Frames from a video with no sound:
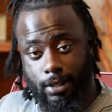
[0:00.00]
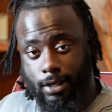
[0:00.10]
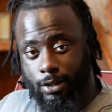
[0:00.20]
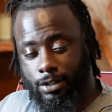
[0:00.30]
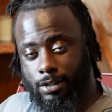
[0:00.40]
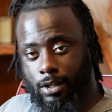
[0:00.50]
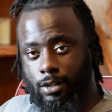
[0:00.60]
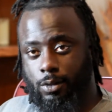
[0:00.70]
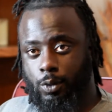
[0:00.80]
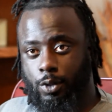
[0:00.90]
then there's this
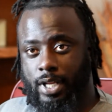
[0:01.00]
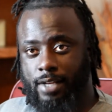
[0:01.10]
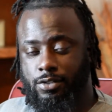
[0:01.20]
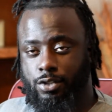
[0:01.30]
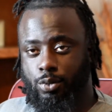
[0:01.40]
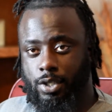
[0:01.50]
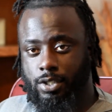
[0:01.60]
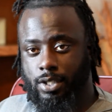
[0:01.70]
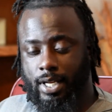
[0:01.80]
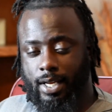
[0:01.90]
other real life
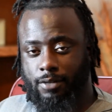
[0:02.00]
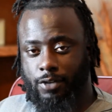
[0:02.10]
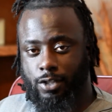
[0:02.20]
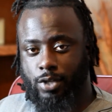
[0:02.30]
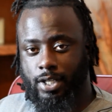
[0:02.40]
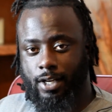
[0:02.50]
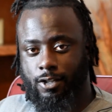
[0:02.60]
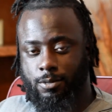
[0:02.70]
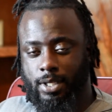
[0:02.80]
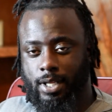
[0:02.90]
situation that I got to face right now
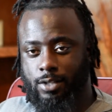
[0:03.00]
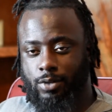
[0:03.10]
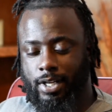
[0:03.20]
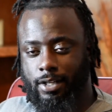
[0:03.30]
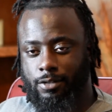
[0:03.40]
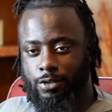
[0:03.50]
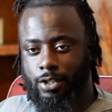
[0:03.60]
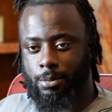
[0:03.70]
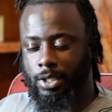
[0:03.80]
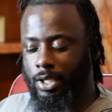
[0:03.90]
because my dad's right here in
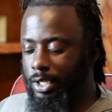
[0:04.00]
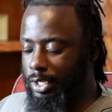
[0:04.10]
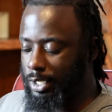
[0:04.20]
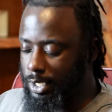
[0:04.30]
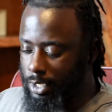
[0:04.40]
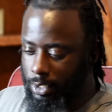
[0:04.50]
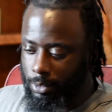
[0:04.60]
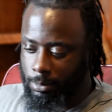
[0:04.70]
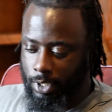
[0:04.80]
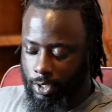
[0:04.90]
front of me.
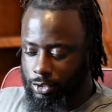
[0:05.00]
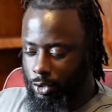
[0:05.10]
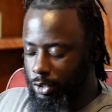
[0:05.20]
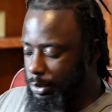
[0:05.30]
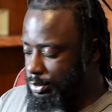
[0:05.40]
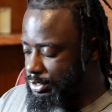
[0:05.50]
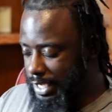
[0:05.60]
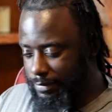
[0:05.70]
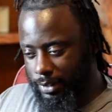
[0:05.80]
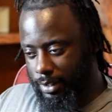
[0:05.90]
So it was
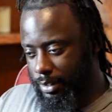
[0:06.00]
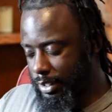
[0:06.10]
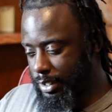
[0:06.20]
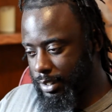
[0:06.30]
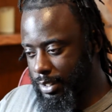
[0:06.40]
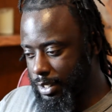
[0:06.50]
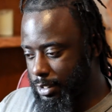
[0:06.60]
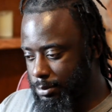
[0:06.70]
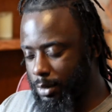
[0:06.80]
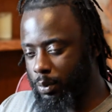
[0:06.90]
definitely
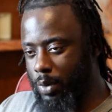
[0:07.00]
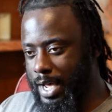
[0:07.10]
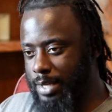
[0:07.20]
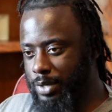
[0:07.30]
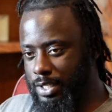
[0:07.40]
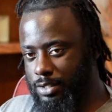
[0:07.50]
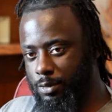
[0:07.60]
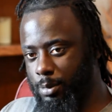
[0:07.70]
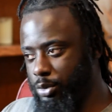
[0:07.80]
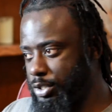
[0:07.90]
a wide range
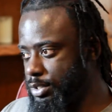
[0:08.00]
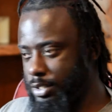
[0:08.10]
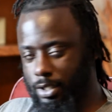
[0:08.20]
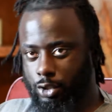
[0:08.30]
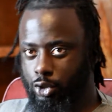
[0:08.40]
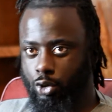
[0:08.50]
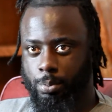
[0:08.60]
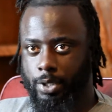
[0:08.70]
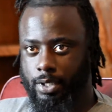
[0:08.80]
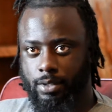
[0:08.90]
of emotions in a
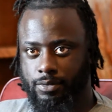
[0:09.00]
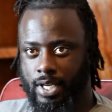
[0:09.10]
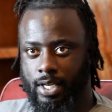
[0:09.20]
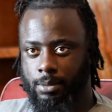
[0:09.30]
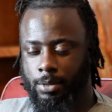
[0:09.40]
short period of time.